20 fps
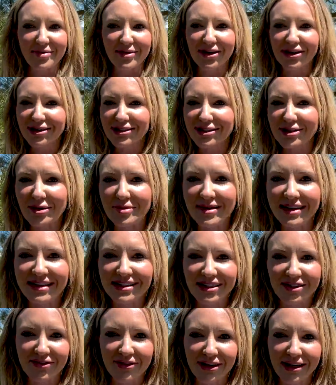There are so many
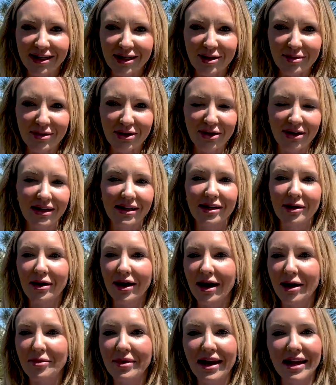different community,
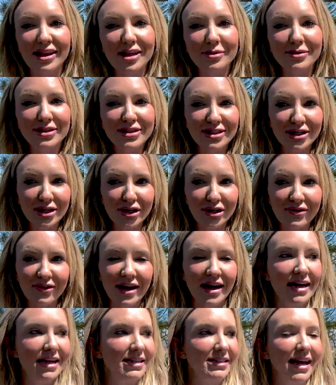um, Anthem Reserve,
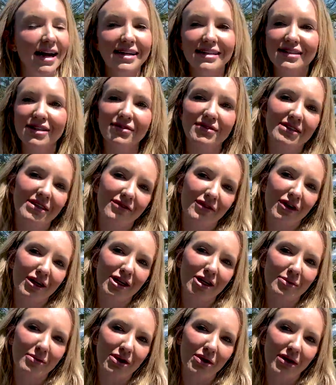tons of different
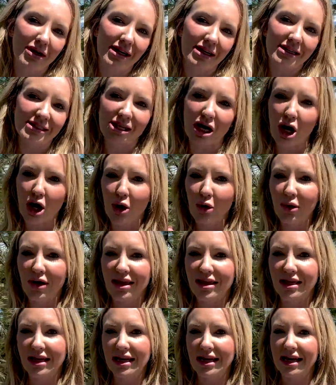communities all
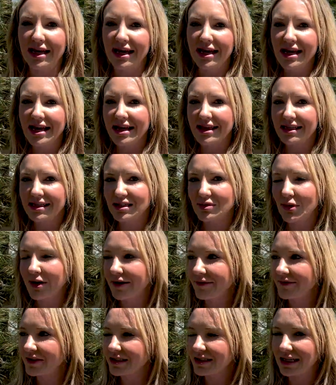within this one
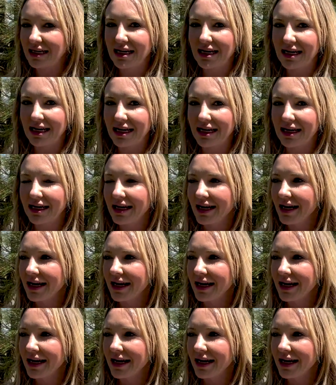vicinity